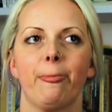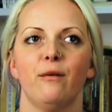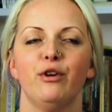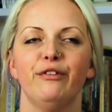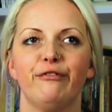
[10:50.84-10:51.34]

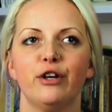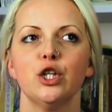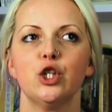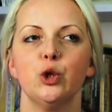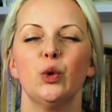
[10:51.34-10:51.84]
refer
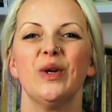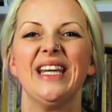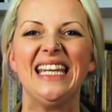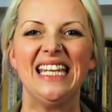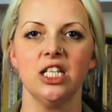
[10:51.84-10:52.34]
to
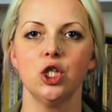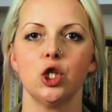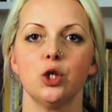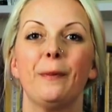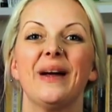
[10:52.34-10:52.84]

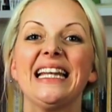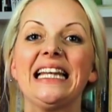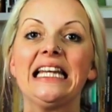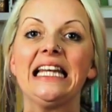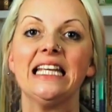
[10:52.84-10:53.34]
each, but
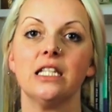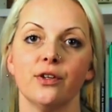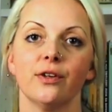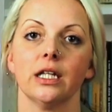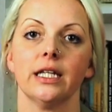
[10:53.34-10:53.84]

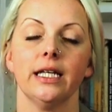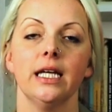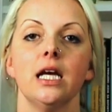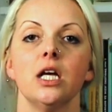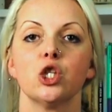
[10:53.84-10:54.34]
literally.
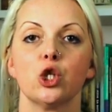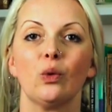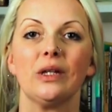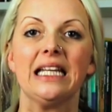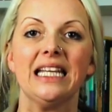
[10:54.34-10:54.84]
So
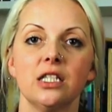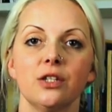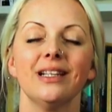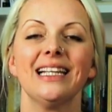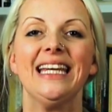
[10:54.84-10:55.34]

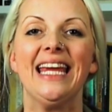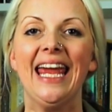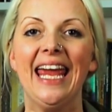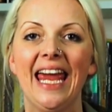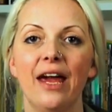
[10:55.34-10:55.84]
literally
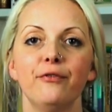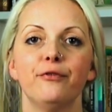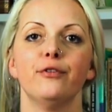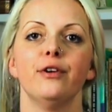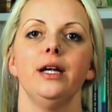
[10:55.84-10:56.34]

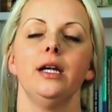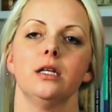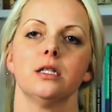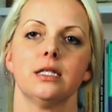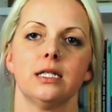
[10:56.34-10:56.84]
every
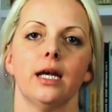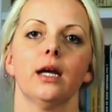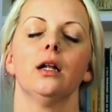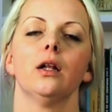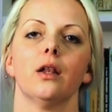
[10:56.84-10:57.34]

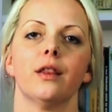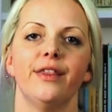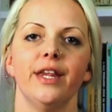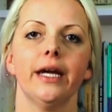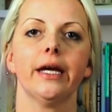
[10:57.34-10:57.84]
single
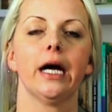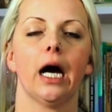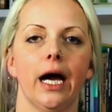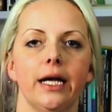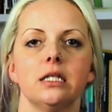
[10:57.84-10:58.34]
thing,
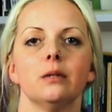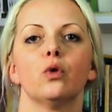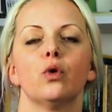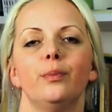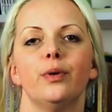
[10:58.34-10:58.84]
item,
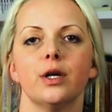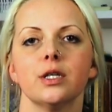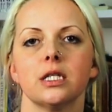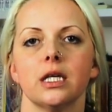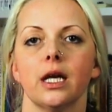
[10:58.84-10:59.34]
or
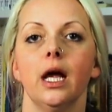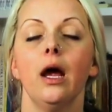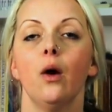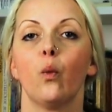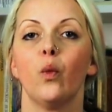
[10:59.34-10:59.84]
person
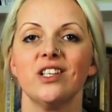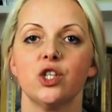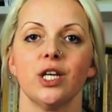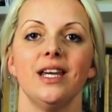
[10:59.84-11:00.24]
which